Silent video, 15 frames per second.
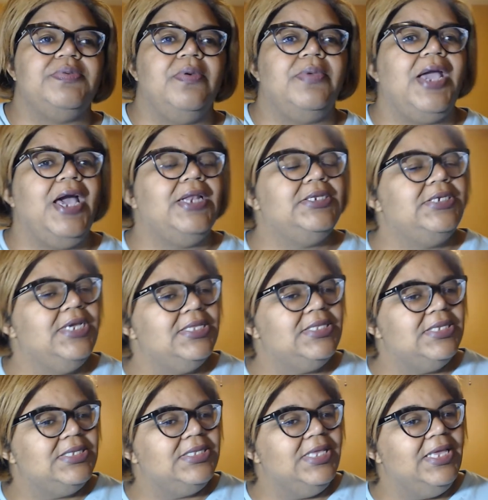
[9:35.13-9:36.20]
But we got a chance to
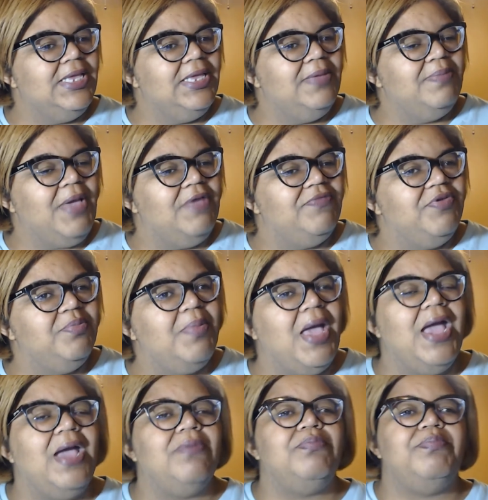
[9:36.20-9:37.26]
see baby
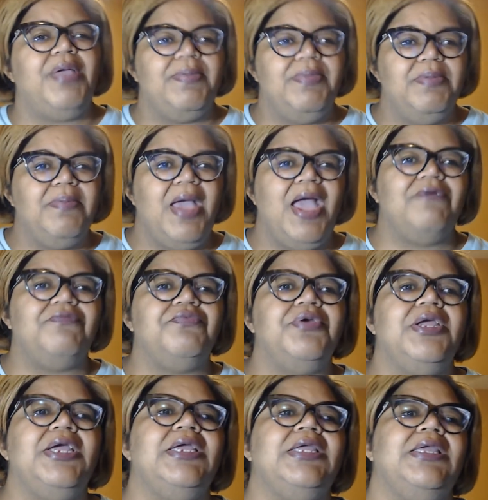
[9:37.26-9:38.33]

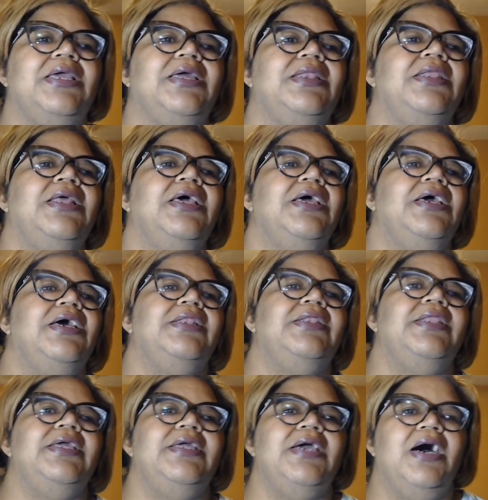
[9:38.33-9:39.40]
Maverick and
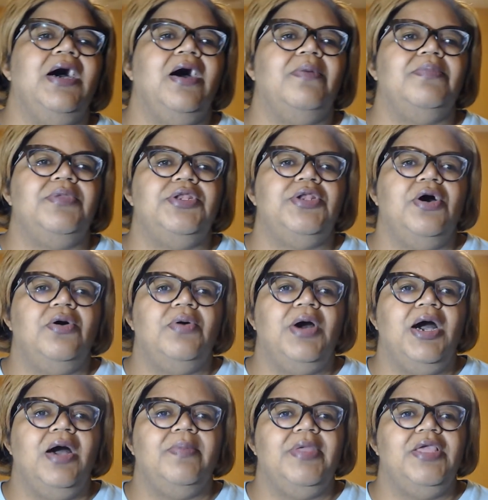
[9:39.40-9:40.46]

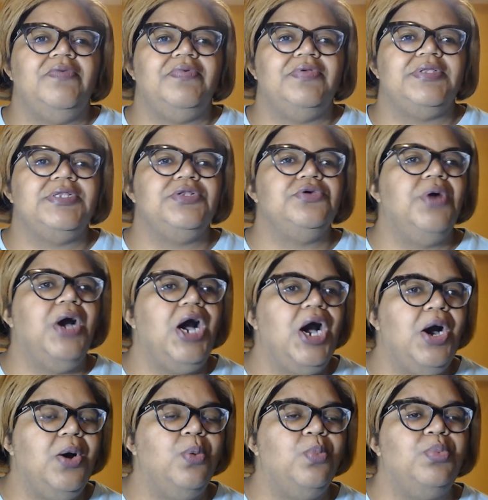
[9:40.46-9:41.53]
Eva's new
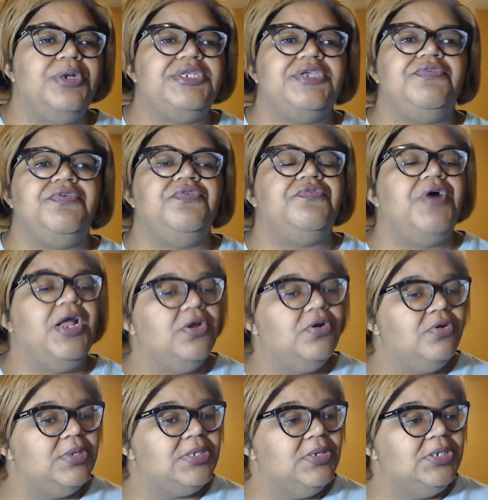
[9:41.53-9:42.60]
home, which if you follow her
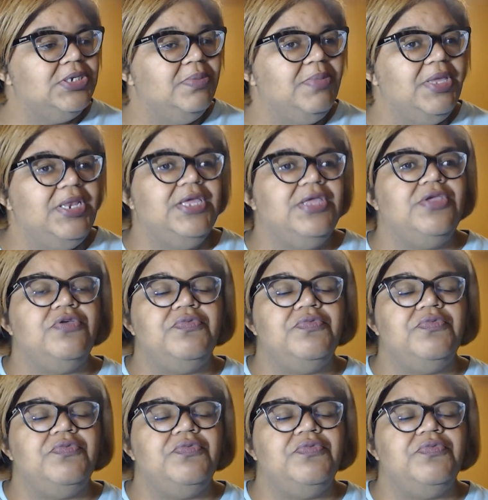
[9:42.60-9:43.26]
on social media,